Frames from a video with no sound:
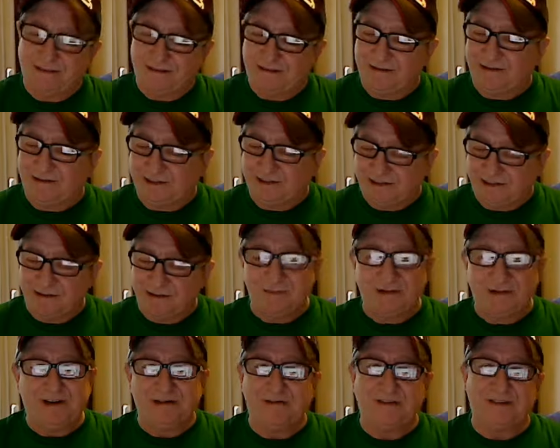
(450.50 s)

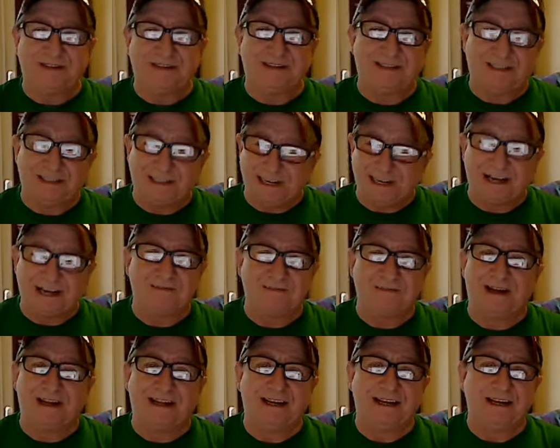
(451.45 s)
something to do with
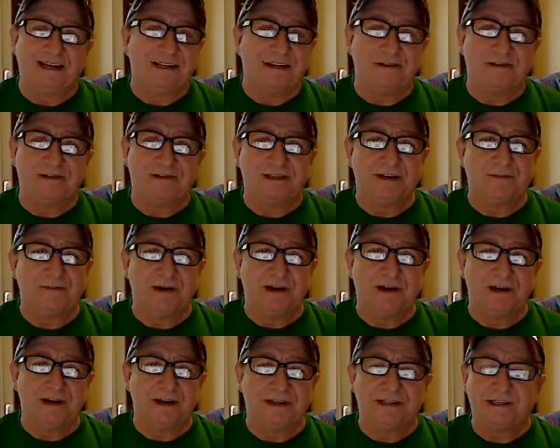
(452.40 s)
sexuality in there
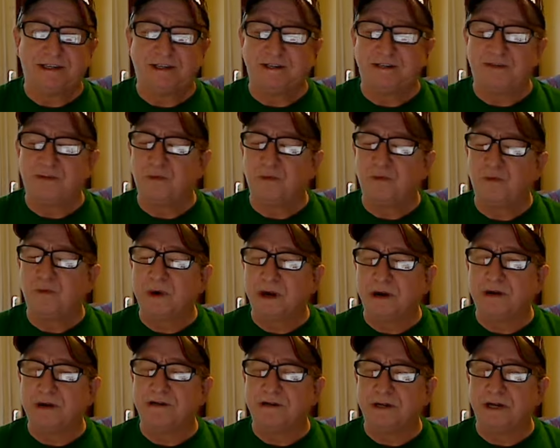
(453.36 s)
somewhere. It's just the
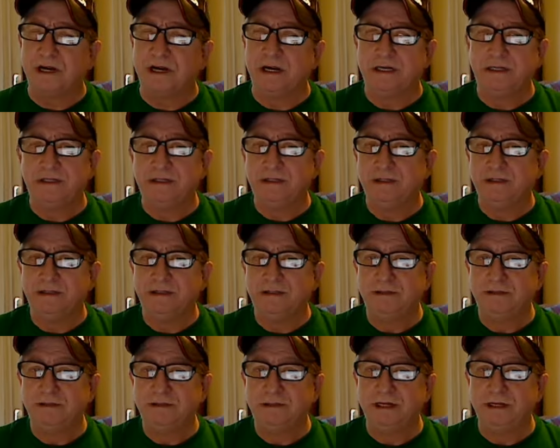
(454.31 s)
weirdest thing.
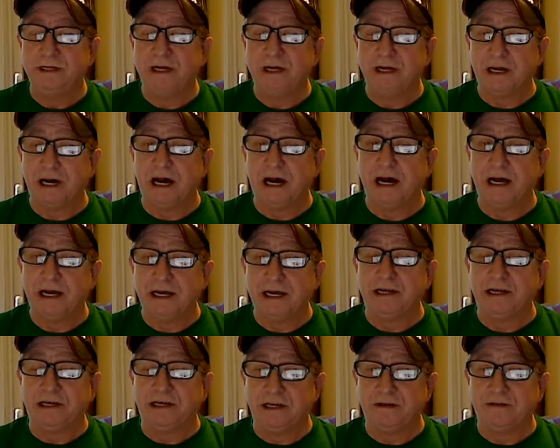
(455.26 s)
And yet I get
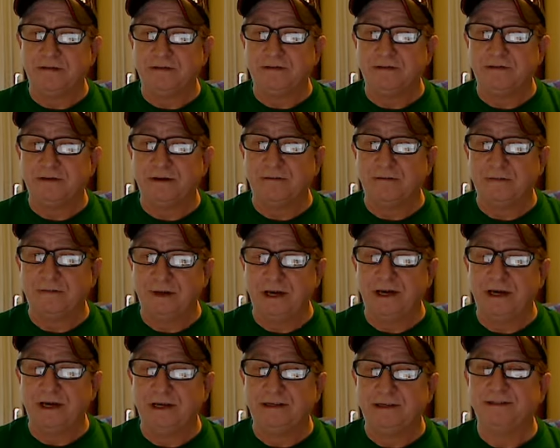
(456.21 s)
accused of
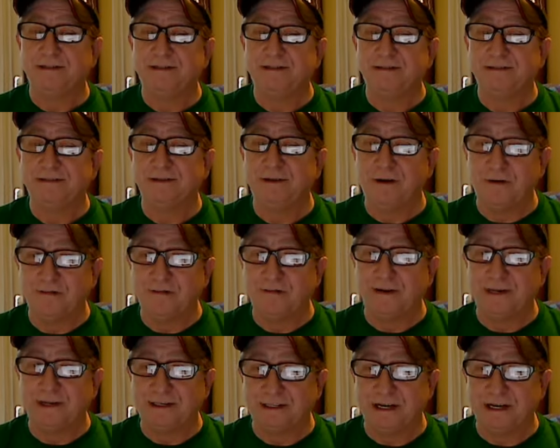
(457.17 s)
being
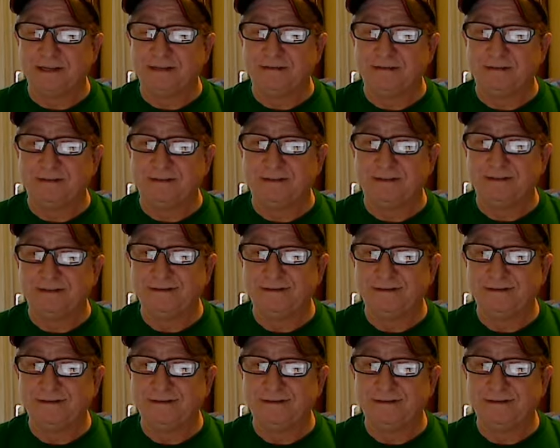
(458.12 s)
overly sexual.